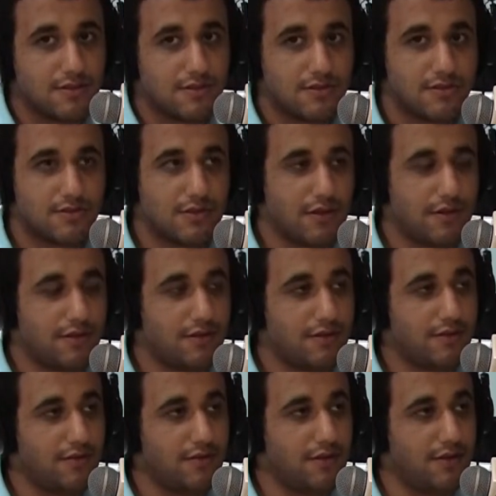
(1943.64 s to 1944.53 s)

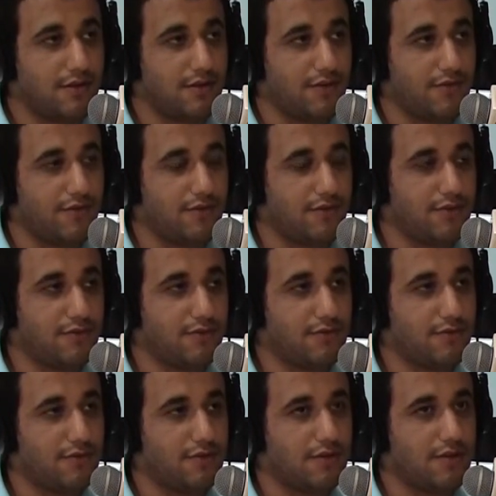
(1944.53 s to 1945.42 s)
So if
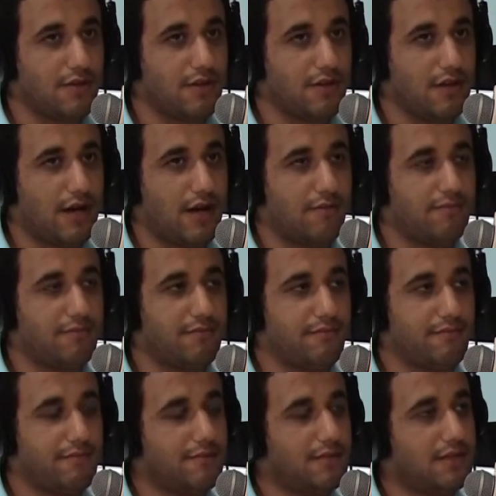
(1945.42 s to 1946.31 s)
you,
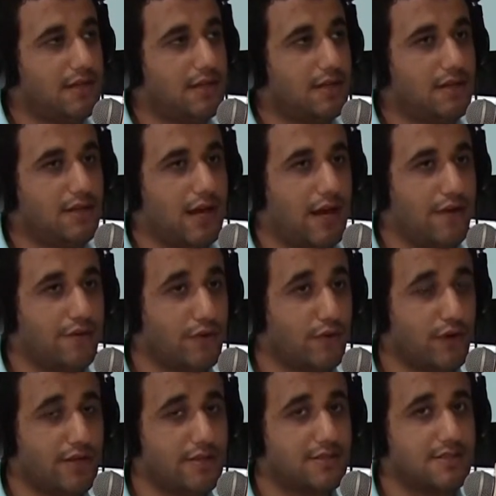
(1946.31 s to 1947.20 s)

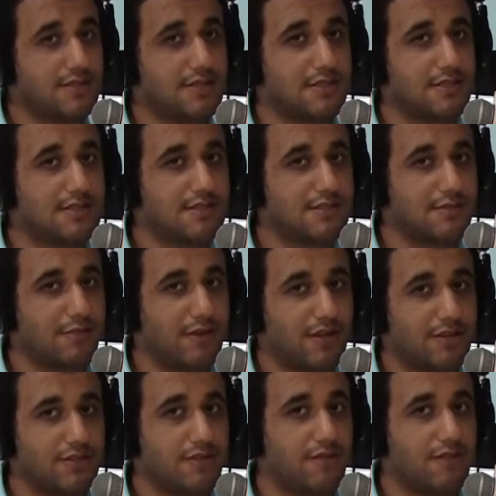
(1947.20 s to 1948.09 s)
everyone is
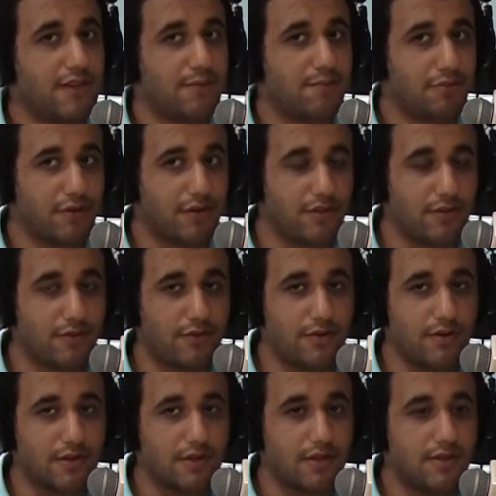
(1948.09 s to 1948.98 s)
smart if they put the
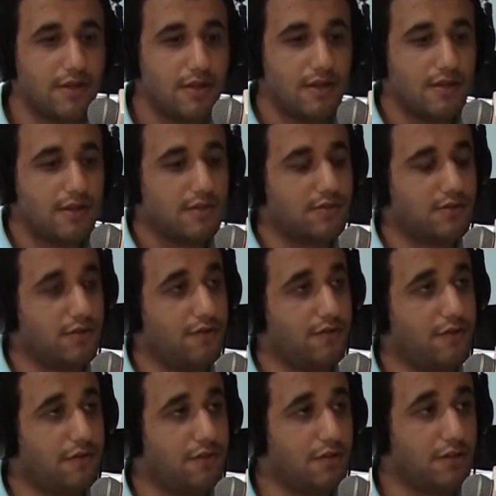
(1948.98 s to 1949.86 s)
work. So if
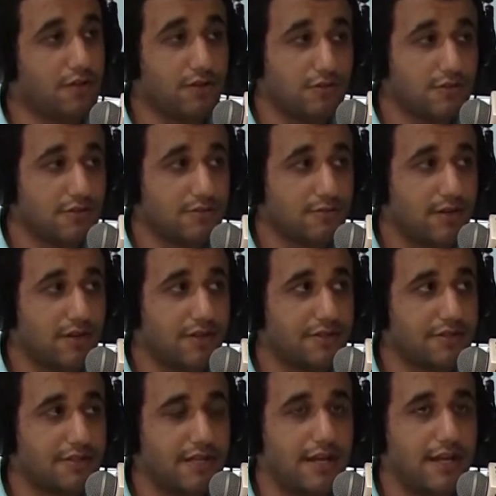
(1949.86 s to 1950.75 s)
you think you're
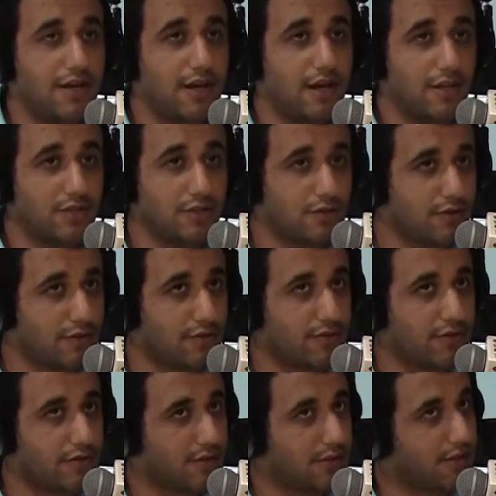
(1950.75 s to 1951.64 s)
smart and not do the
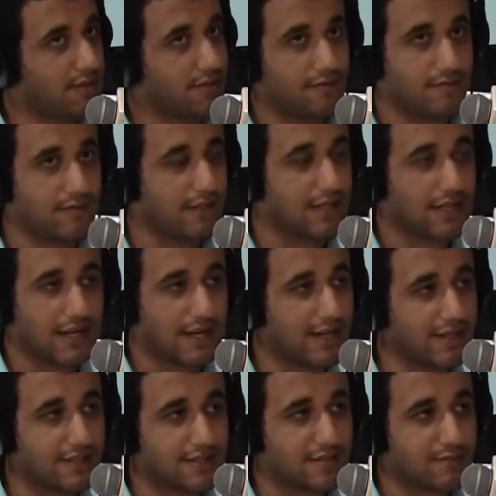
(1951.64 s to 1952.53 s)
work, you
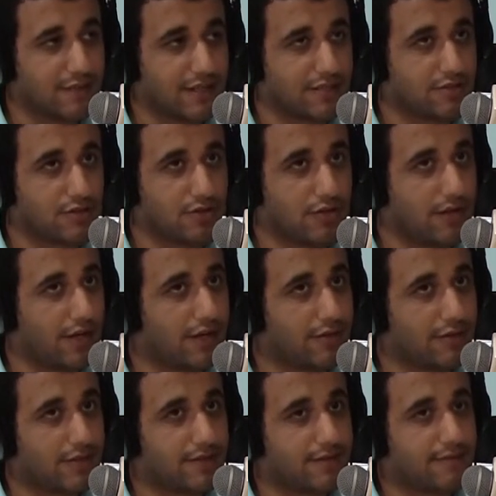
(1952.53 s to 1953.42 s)
cannot expect to go
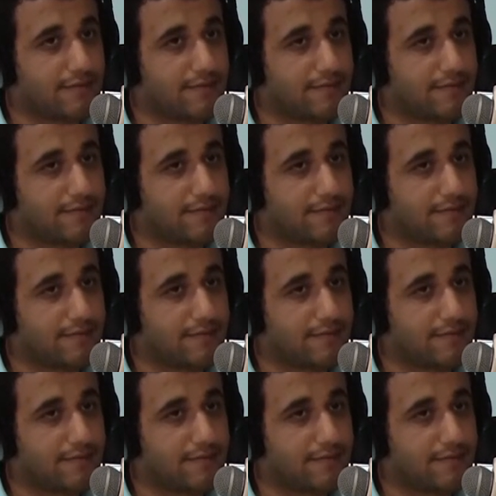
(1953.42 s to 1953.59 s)
anywhere.